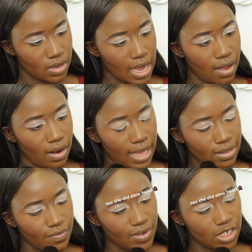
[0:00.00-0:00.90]
I don't
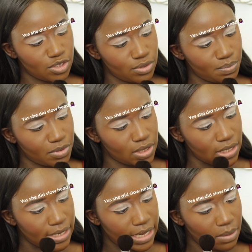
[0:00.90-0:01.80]
like the fact you don't put
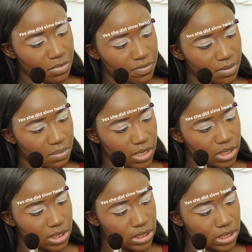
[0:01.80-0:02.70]
the name of the
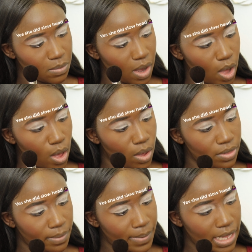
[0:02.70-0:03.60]
blushes
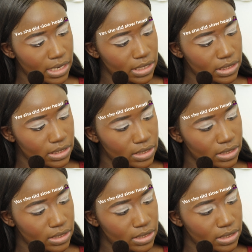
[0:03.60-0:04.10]
on the palettes.